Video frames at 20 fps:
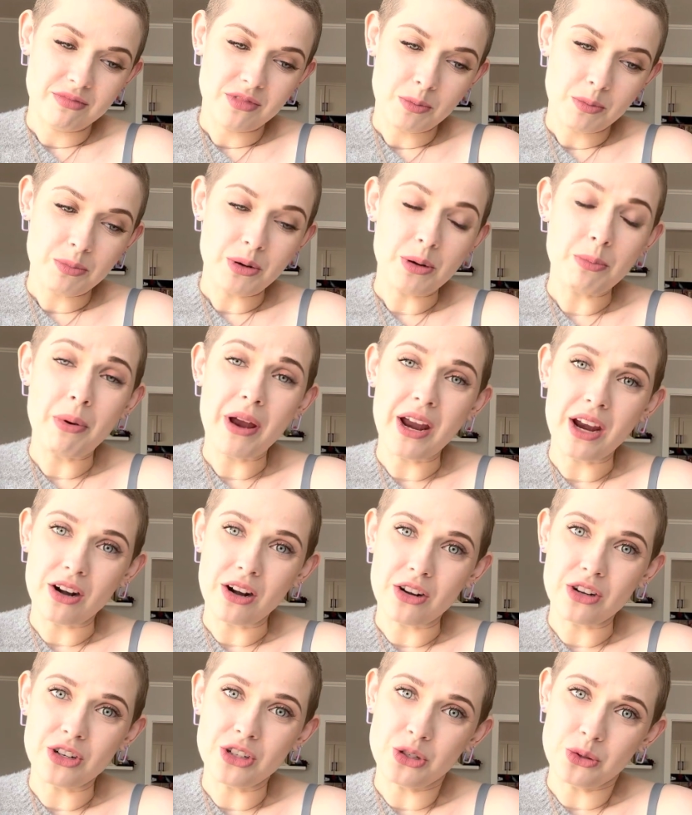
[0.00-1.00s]

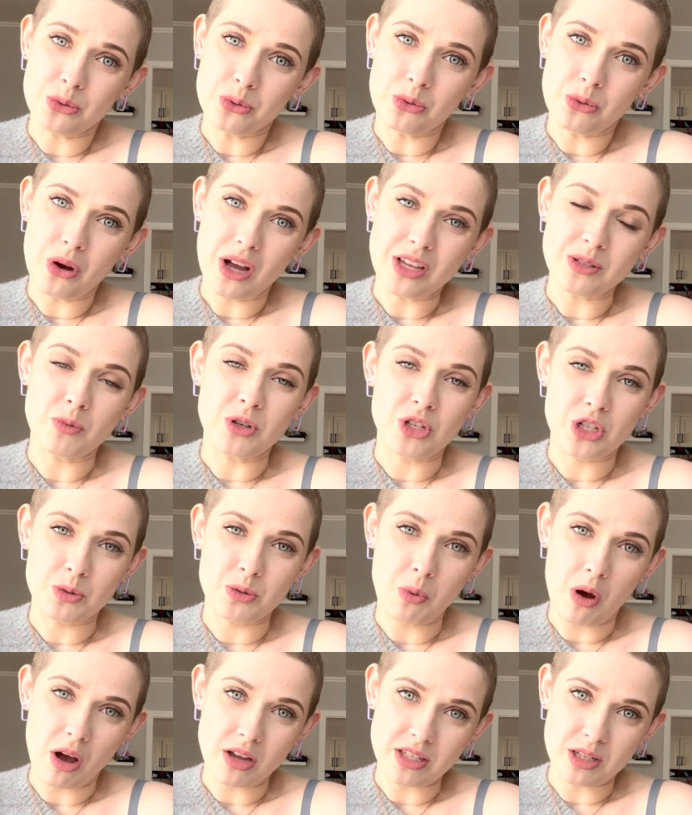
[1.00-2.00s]
prepare you as much as
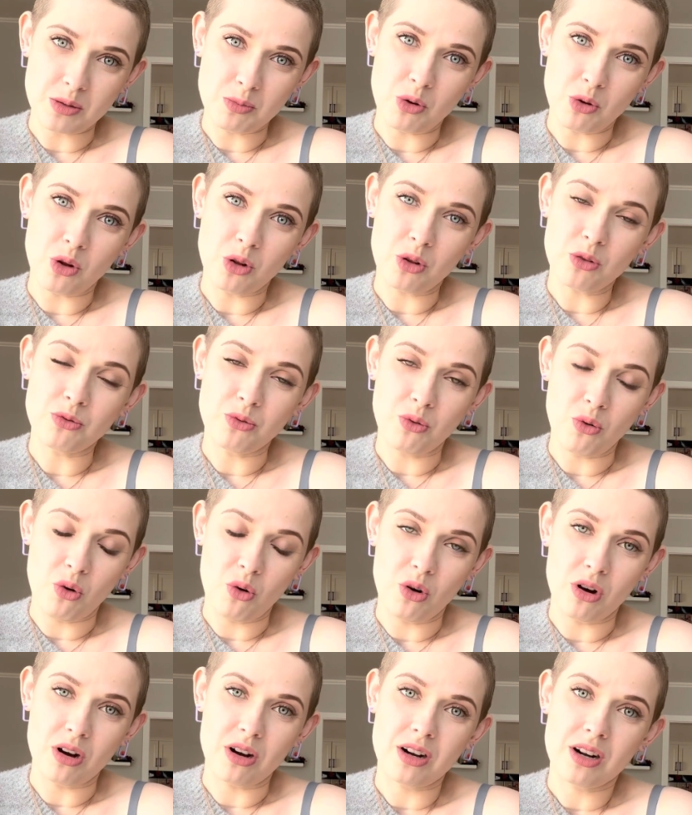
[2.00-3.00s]
possible
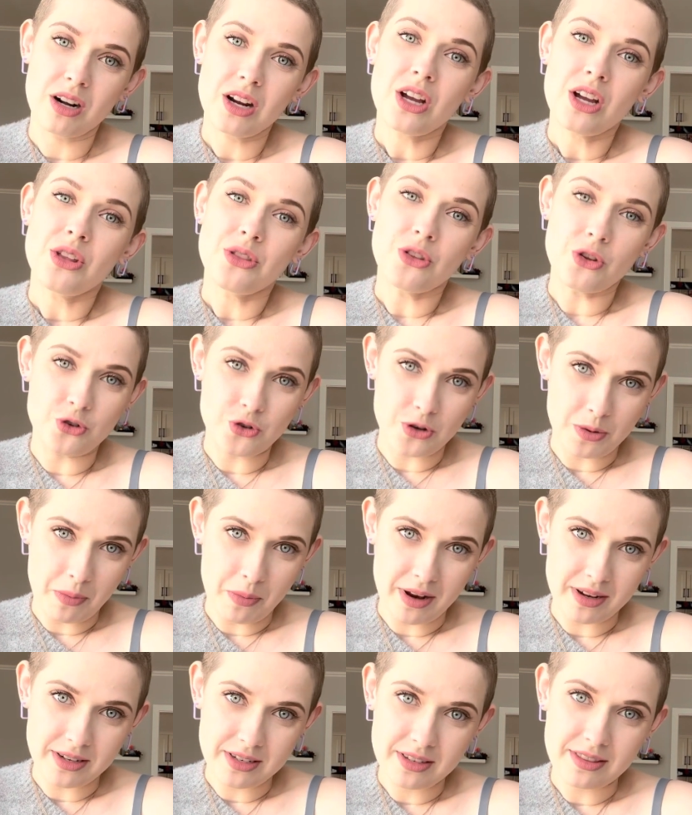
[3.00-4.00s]
for the
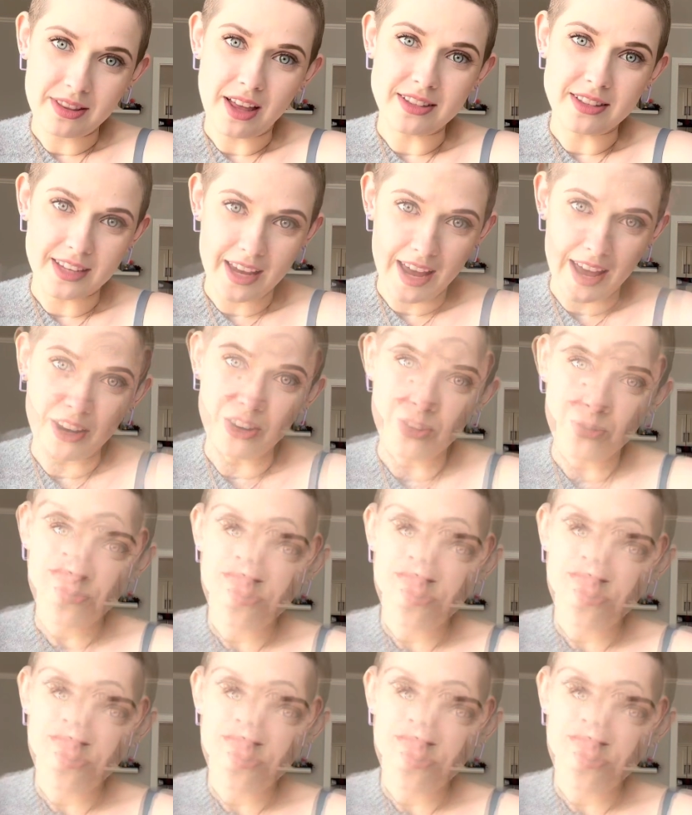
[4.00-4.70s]
treatment that's ahead.